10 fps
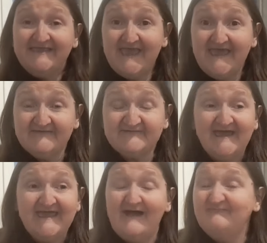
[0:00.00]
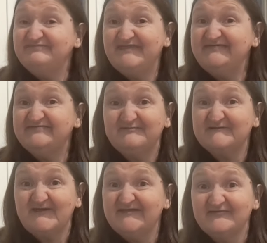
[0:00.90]
Yes, I am
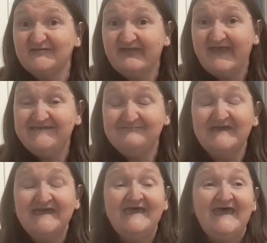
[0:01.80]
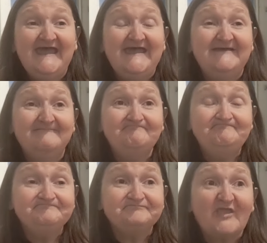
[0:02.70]
90% of the time.
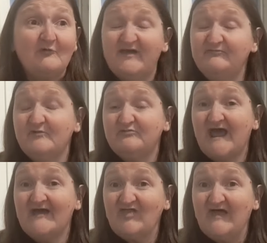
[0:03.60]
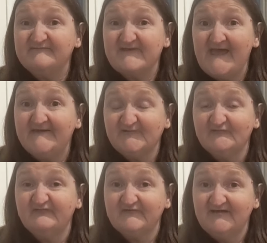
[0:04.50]
When we were at Glam's
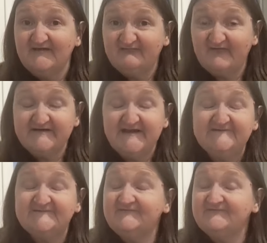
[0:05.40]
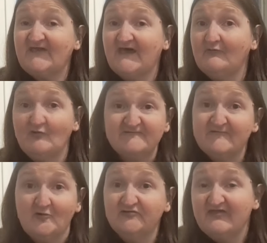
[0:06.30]
Castle for the Fir Nations, I
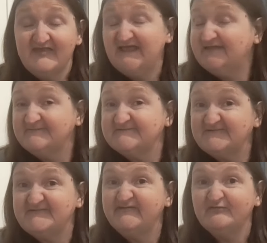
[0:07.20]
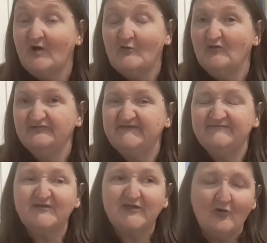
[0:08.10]
wasn't on it then, I was just eating what I
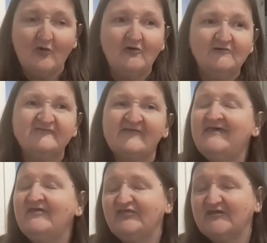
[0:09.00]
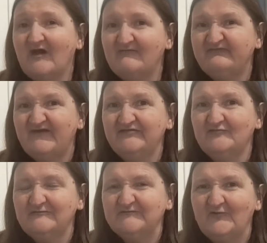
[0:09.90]
wanted because the cup
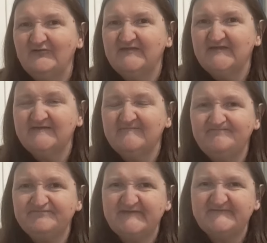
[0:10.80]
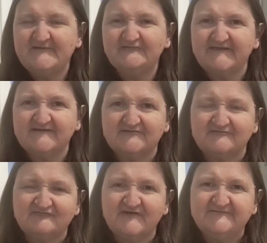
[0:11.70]
final was on, the Celtic
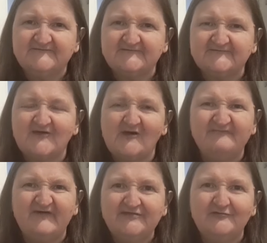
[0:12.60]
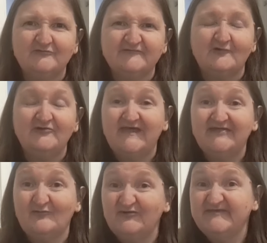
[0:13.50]
Rangers cup final was on,
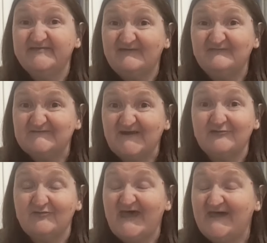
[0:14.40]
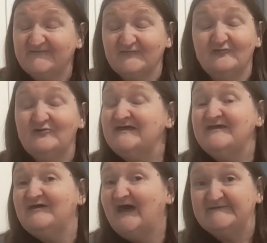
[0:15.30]
and I wanted to have a drink with that, so
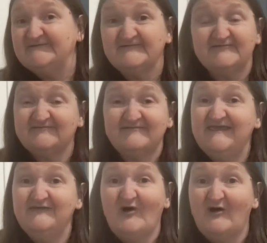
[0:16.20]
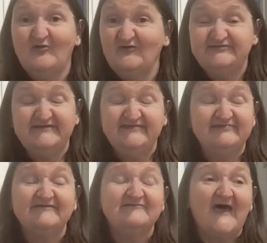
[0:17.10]
I just ate what I wanted.